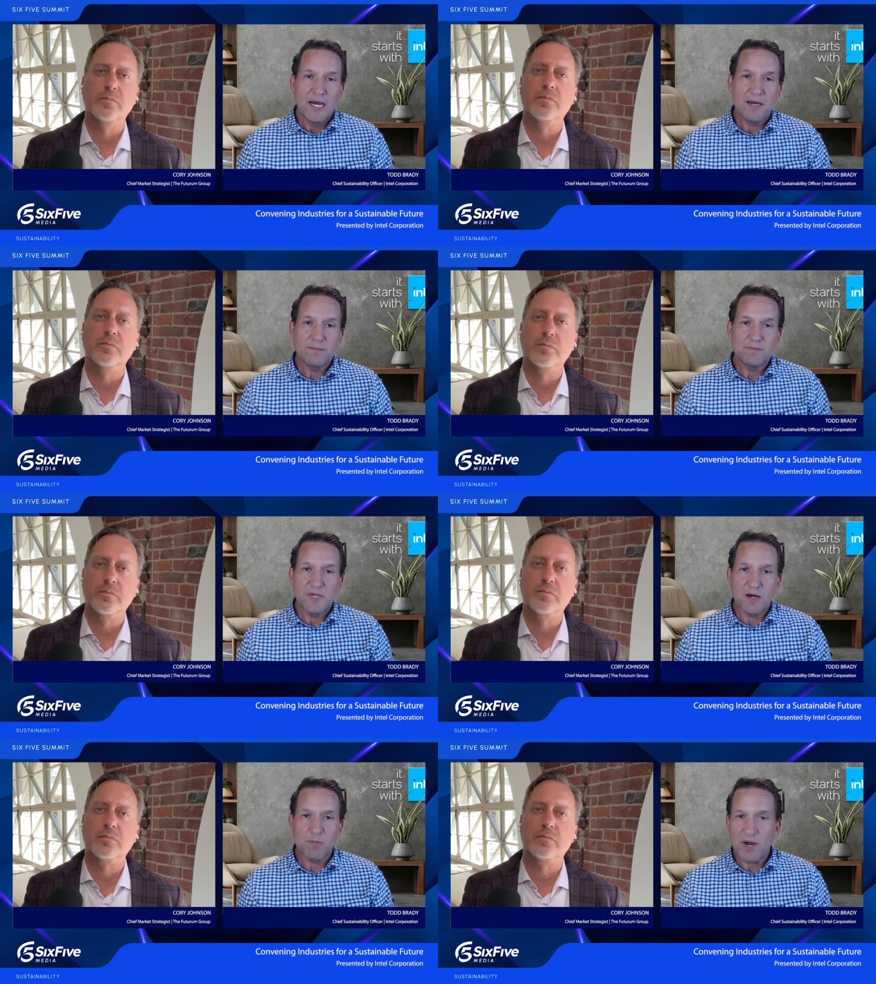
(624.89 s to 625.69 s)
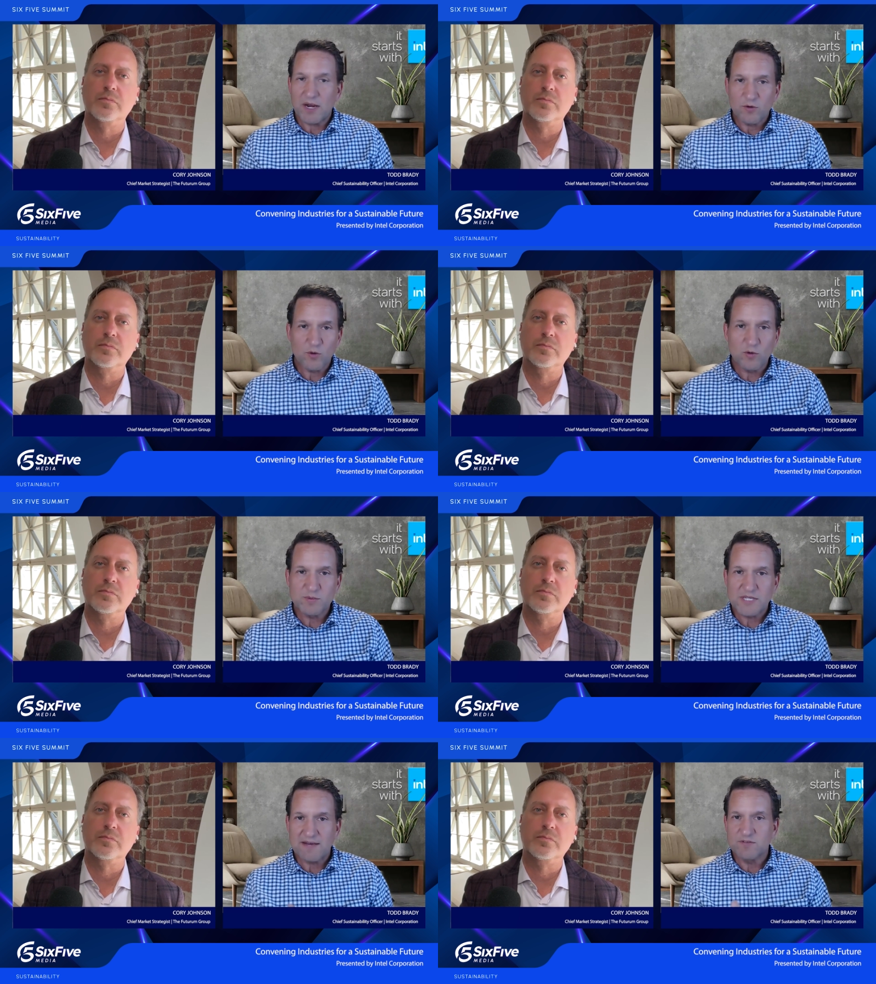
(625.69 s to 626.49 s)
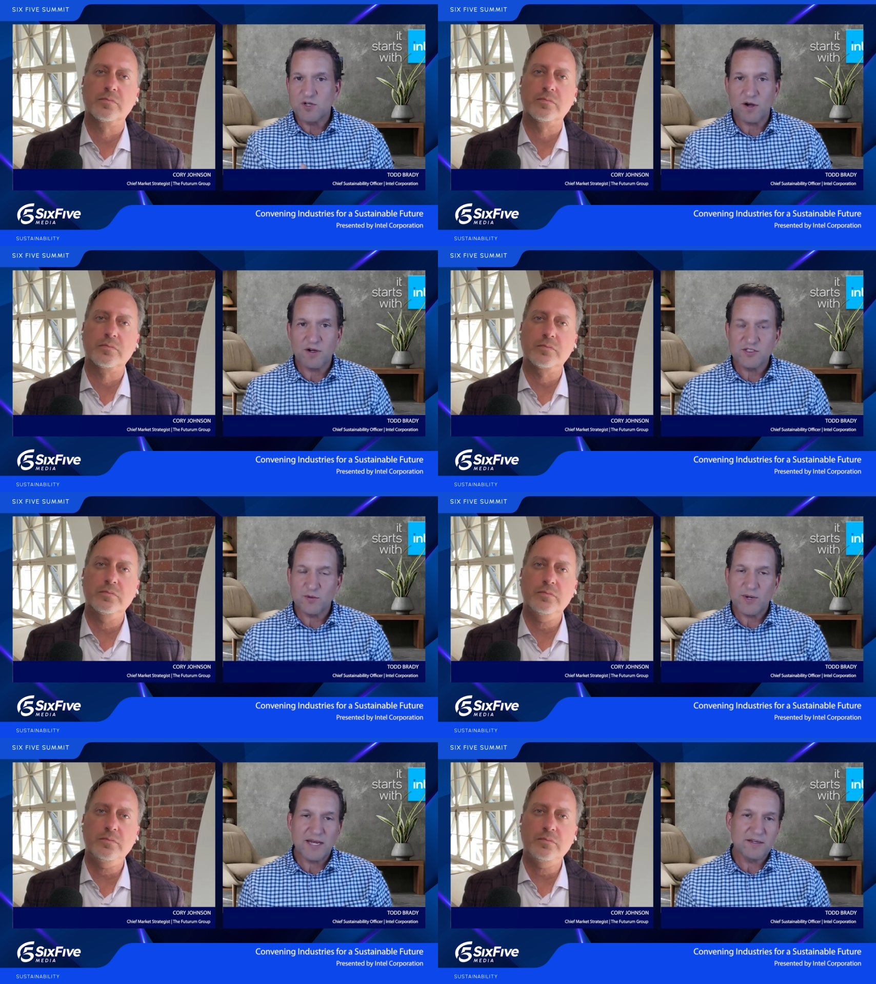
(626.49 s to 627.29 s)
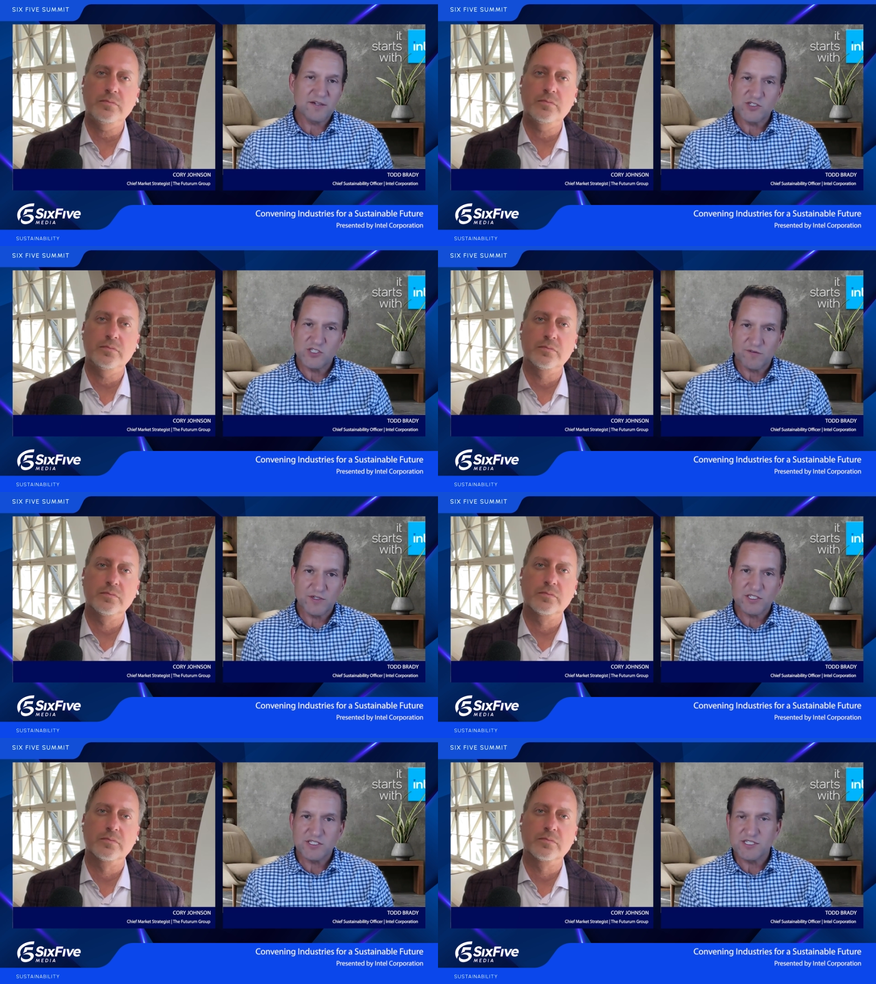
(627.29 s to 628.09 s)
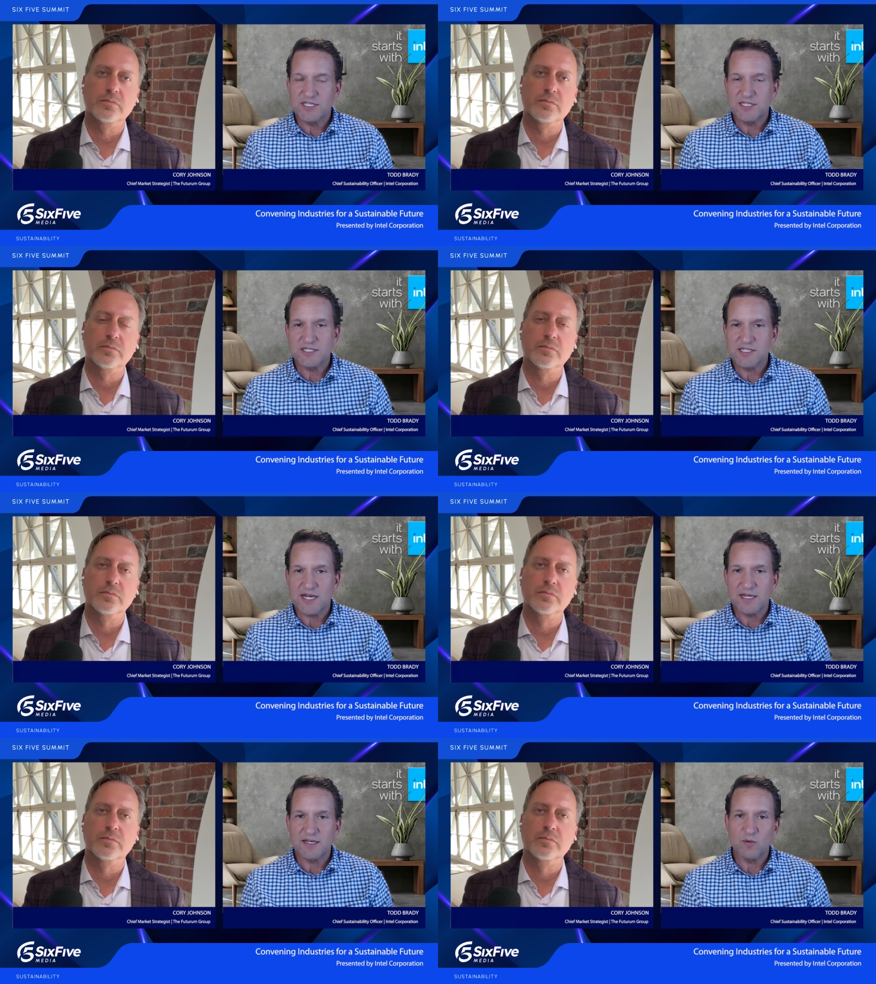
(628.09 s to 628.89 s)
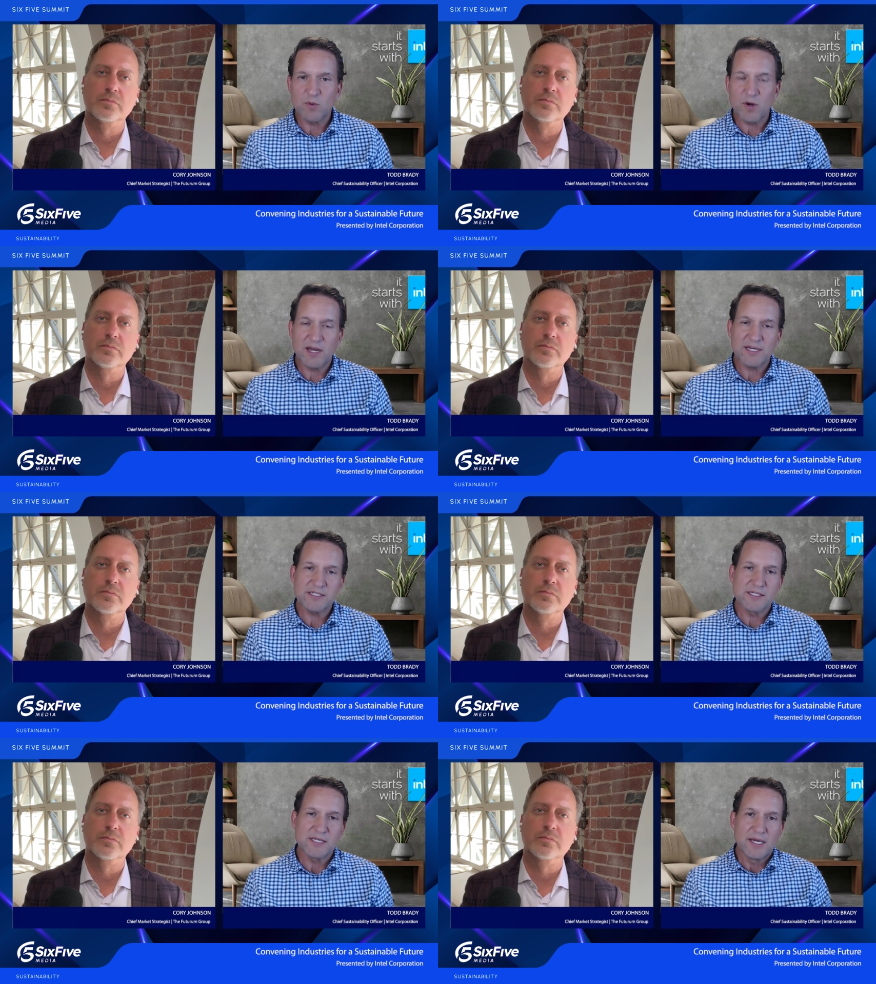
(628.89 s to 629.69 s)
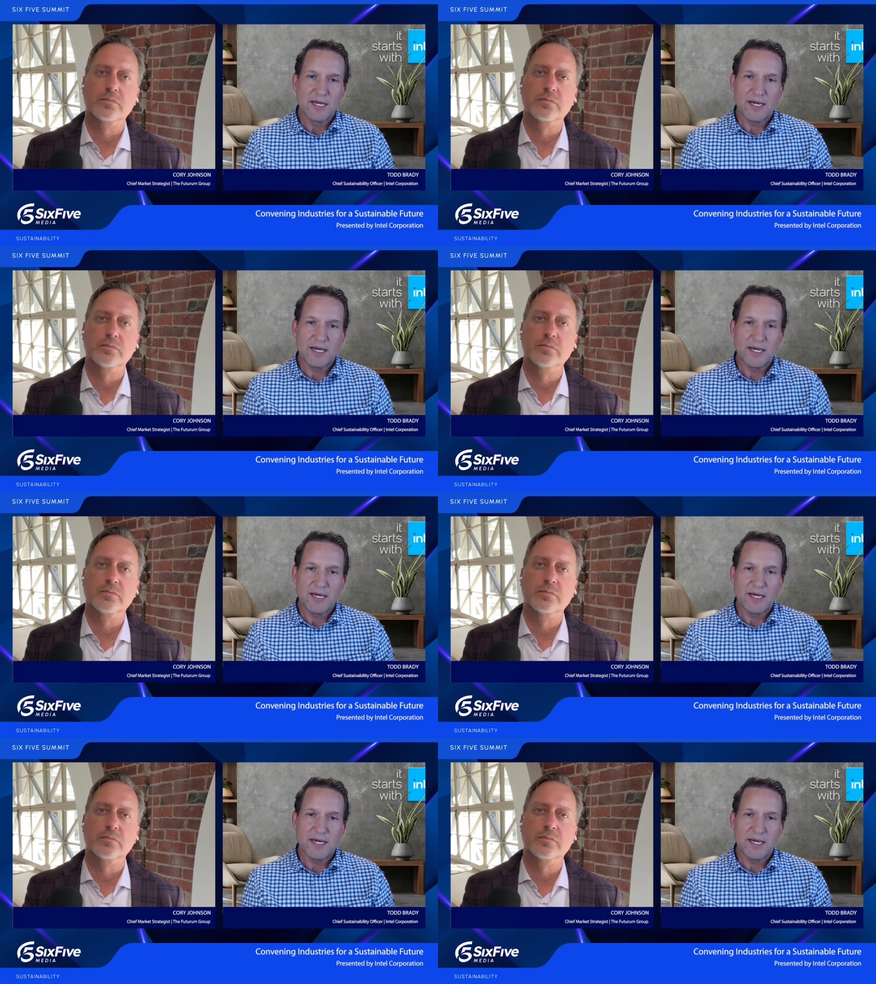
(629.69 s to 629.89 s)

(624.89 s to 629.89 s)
Speaker 1: Um, our product groups have targets around energy efficiency and designing new products.